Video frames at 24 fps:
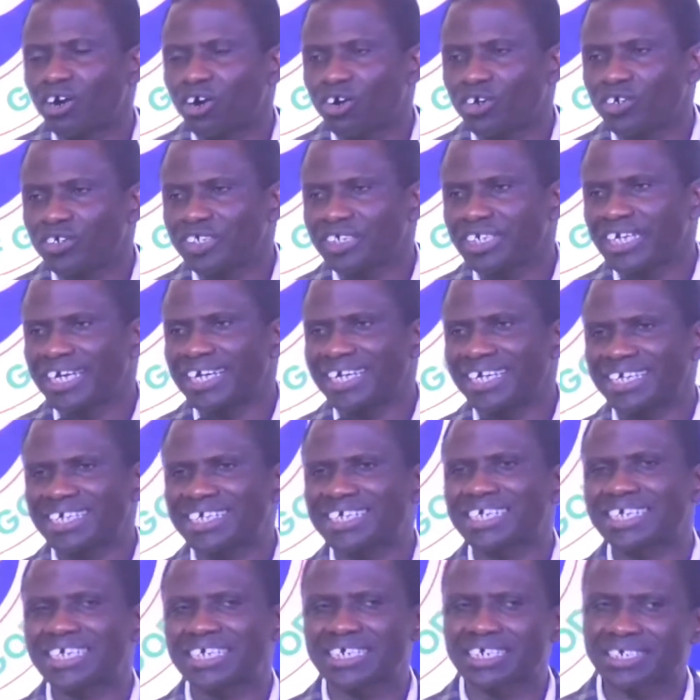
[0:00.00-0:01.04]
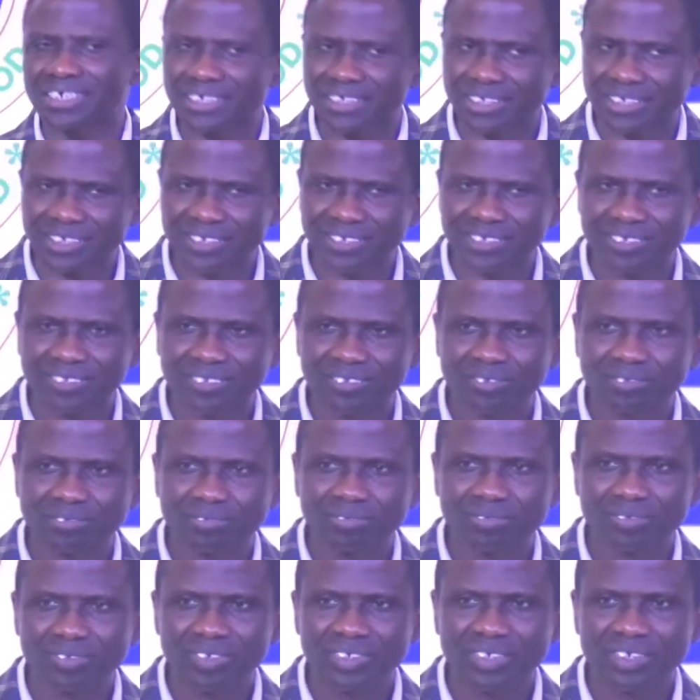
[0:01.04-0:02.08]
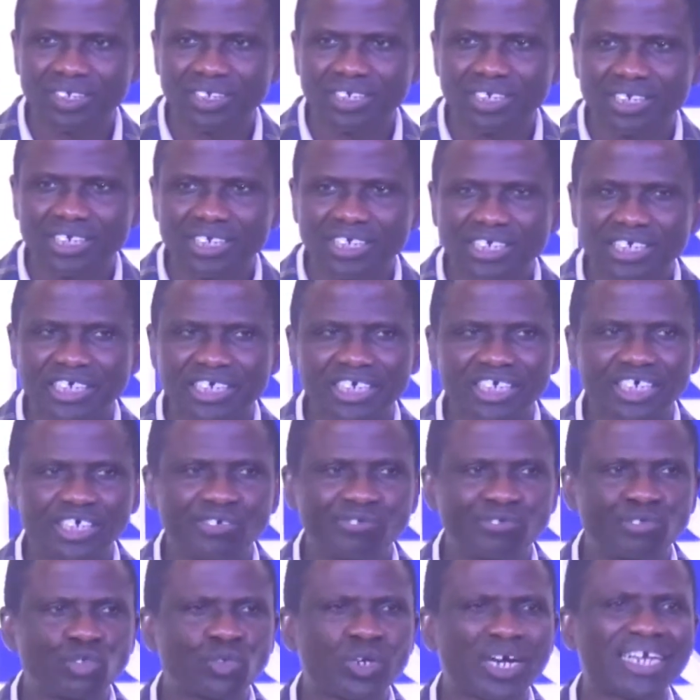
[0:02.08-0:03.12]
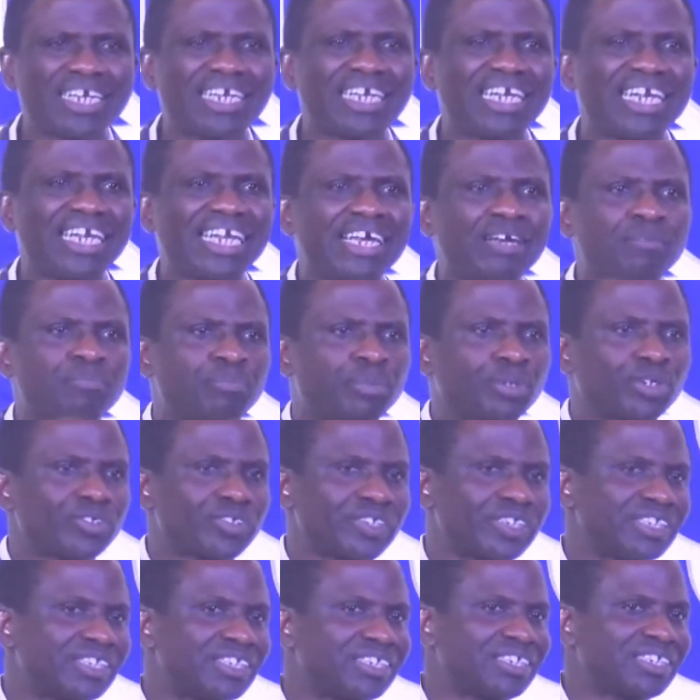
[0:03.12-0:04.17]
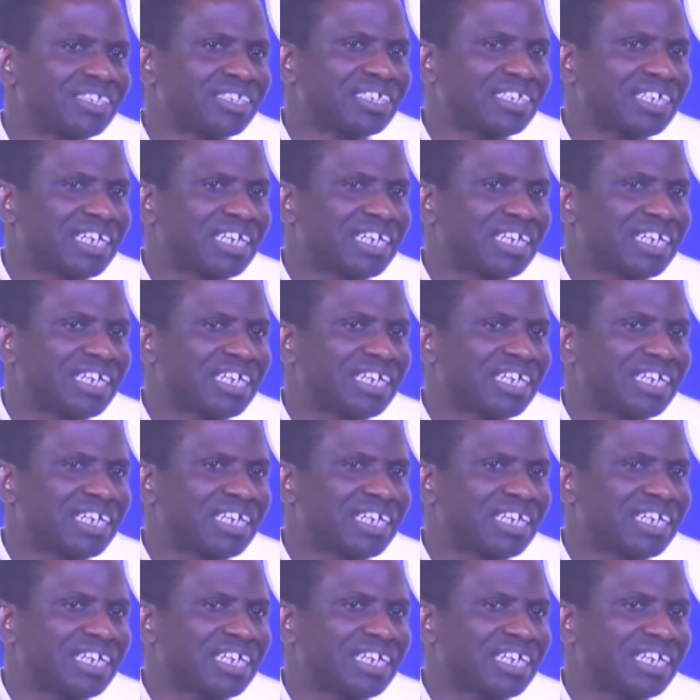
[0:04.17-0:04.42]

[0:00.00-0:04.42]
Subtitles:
under a curse, if you are laboring